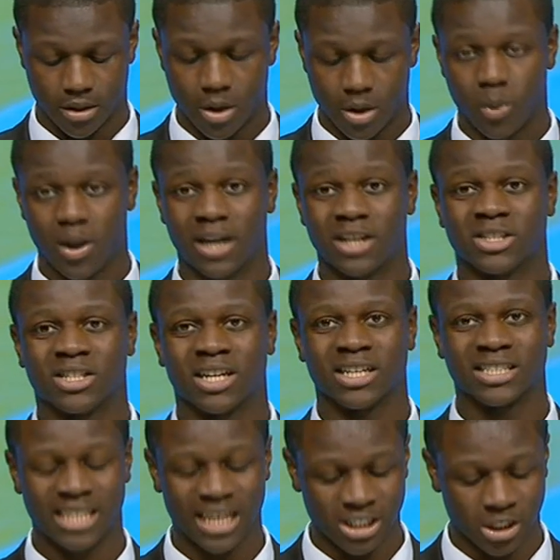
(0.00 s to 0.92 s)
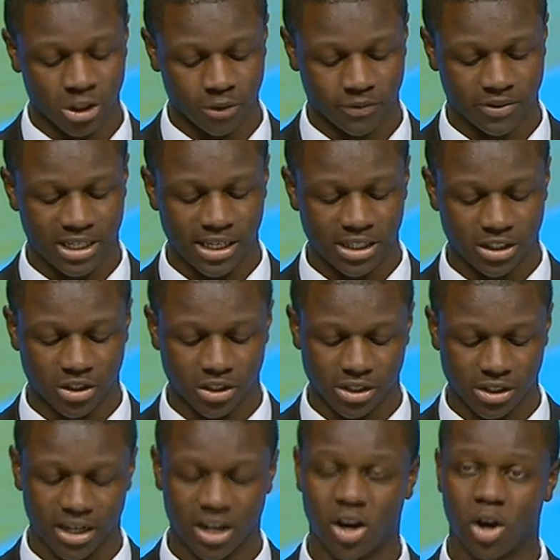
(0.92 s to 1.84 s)
We had a succession of
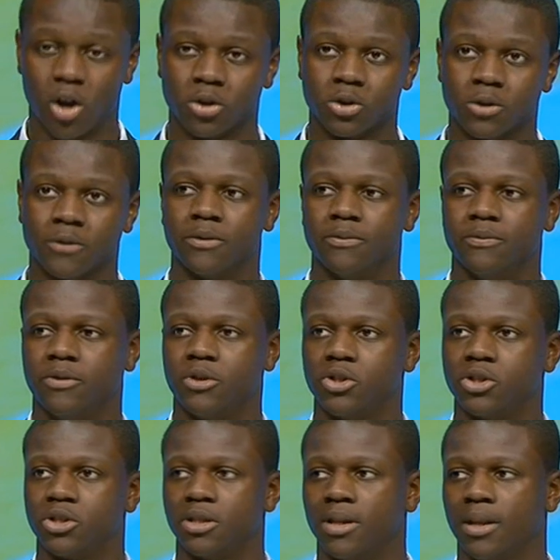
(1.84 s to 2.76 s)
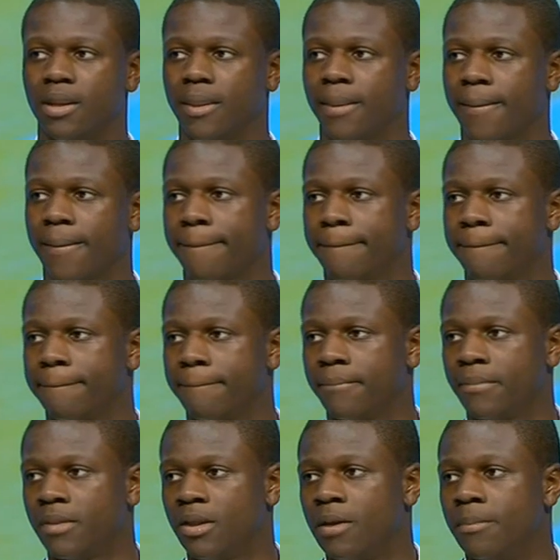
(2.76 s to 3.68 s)
teachers and a lot of confusion.
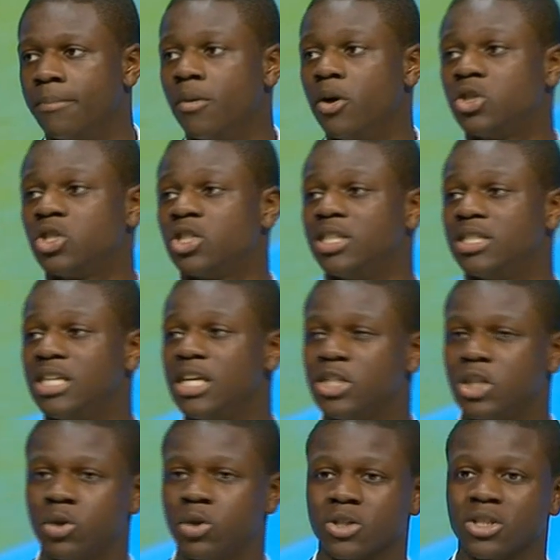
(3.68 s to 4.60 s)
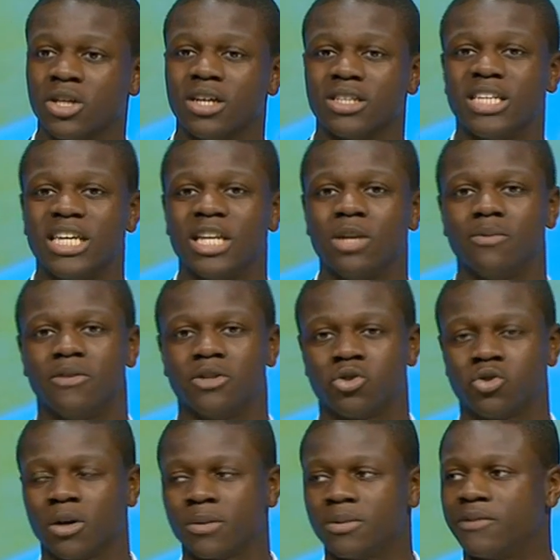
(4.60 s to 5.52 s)
Most of the teachers were stuck dealing with
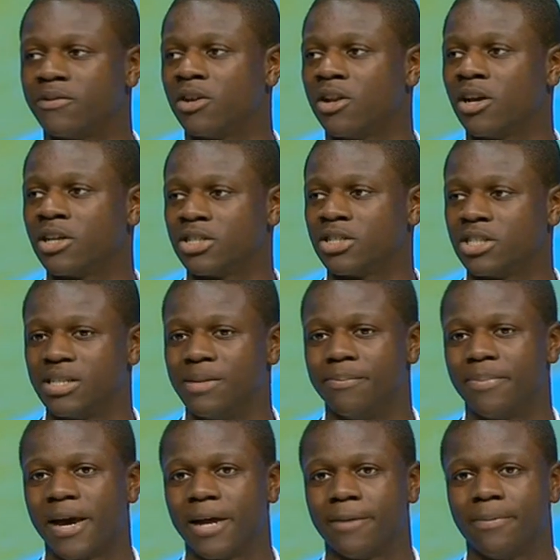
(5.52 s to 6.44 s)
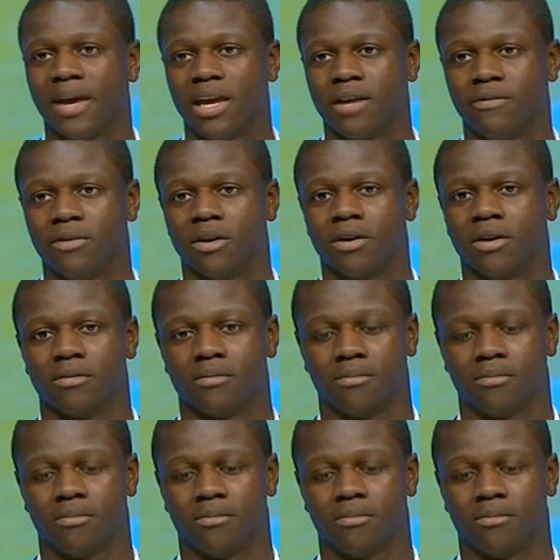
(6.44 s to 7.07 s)
disruptive classes and bad behavior.